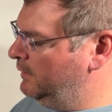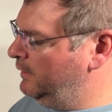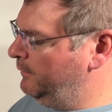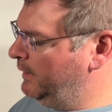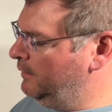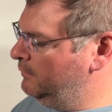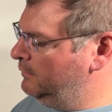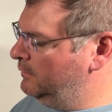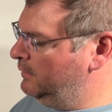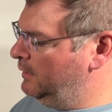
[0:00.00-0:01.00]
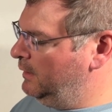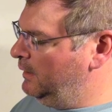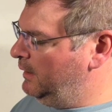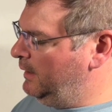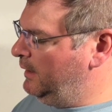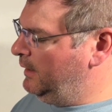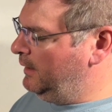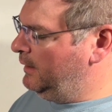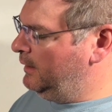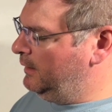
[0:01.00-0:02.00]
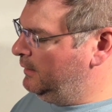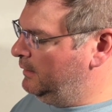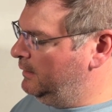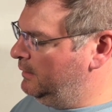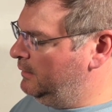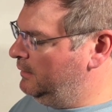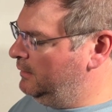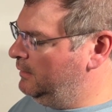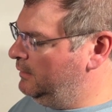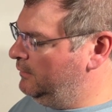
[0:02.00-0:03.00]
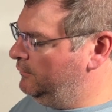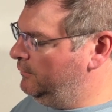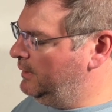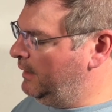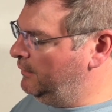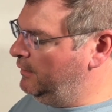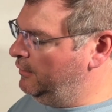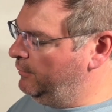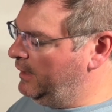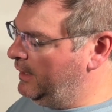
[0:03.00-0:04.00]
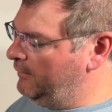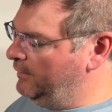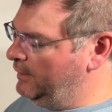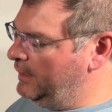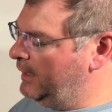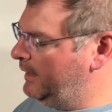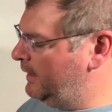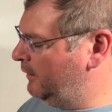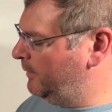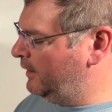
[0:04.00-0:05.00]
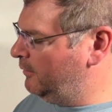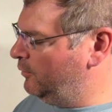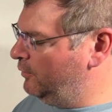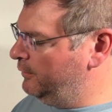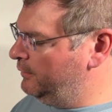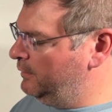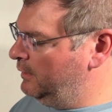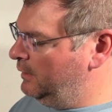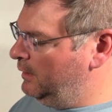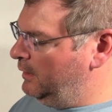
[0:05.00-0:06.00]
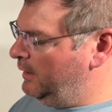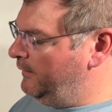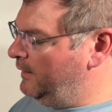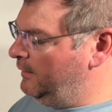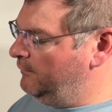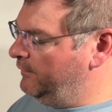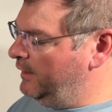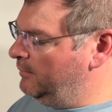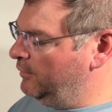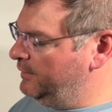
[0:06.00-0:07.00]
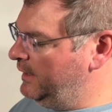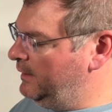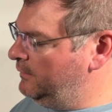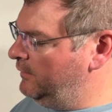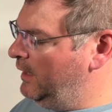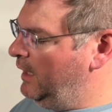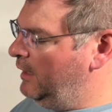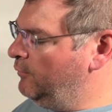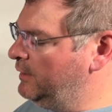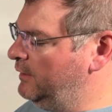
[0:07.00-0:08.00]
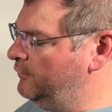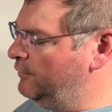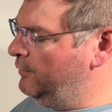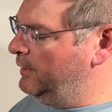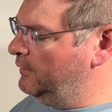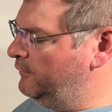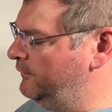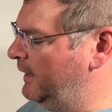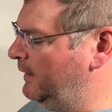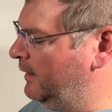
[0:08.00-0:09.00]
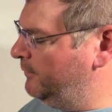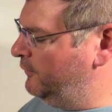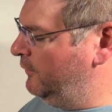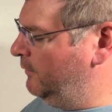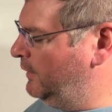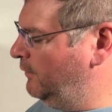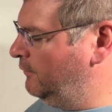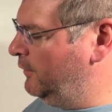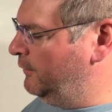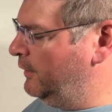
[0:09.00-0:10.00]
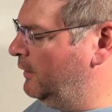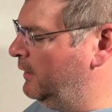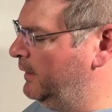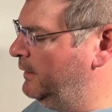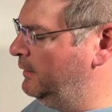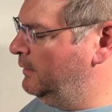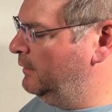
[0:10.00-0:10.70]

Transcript: There we go. And so down here we have like kayak, paddleboard, and then an inflatable tent. And what these are doing is setting up so that when you turn it on,